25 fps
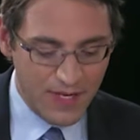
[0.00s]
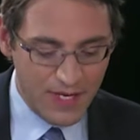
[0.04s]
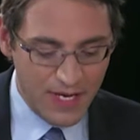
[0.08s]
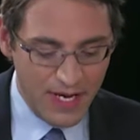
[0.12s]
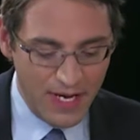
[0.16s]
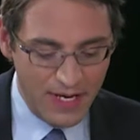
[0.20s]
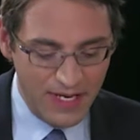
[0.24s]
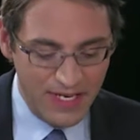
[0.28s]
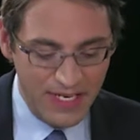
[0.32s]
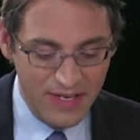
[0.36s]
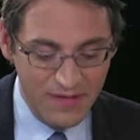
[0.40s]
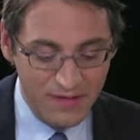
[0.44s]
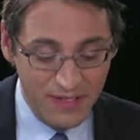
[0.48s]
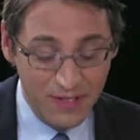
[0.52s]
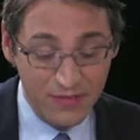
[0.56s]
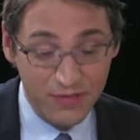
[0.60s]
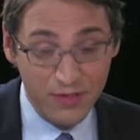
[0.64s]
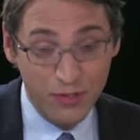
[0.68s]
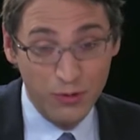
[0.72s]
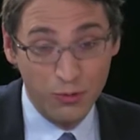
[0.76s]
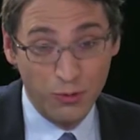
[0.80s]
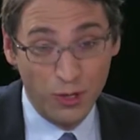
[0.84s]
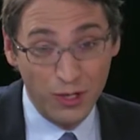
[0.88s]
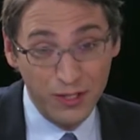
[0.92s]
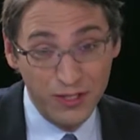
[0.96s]
even if
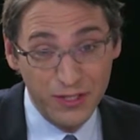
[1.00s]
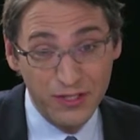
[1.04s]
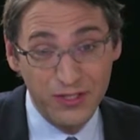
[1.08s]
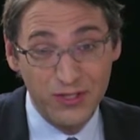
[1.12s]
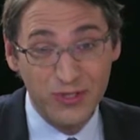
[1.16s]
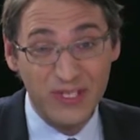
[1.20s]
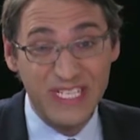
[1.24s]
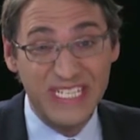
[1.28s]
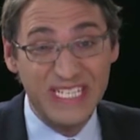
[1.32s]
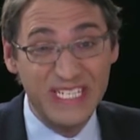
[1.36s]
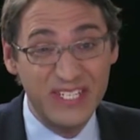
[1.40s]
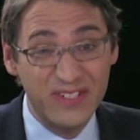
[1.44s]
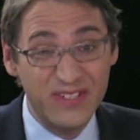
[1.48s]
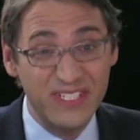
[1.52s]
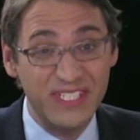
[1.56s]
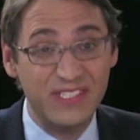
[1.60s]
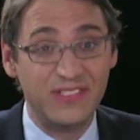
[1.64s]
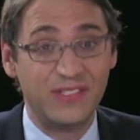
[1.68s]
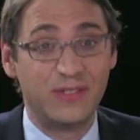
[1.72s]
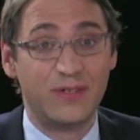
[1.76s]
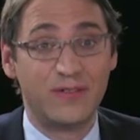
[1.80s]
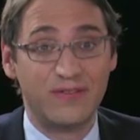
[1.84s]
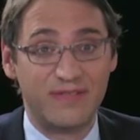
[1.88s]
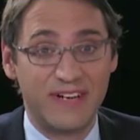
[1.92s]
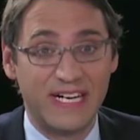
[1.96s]
you wanted to
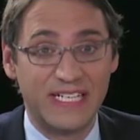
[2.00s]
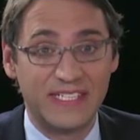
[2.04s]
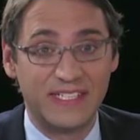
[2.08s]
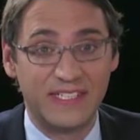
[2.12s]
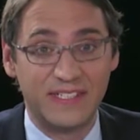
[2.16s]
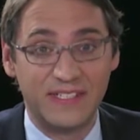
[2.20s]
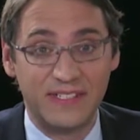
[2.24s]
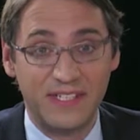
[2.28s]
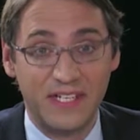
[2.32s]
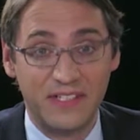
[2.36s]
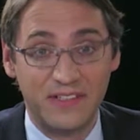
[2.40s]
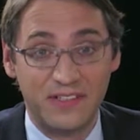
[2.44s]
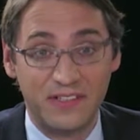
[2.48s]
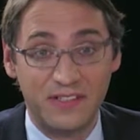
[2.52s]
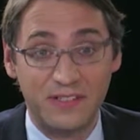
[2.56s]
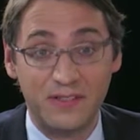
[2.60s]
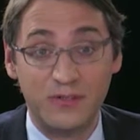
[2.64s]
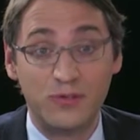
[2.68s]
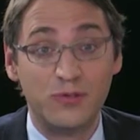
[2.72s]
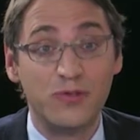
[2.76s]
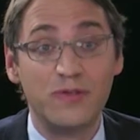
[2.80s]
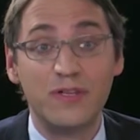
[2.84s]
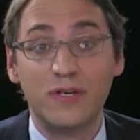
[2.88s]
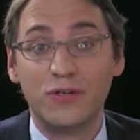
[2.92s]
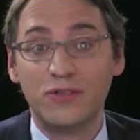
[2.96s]
increase your factor intensity
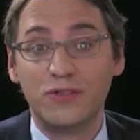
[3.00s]
to those